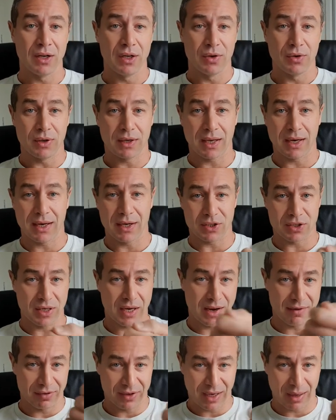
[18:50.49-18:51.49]
you can actually
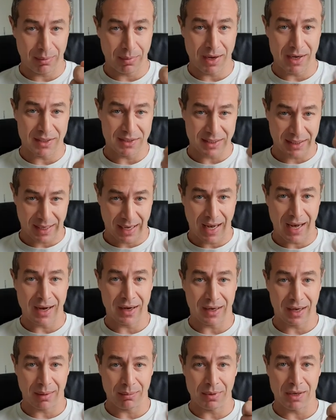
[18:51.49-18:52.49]
have commands like air
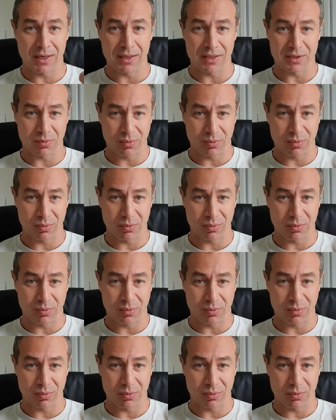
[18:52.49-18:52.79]
commands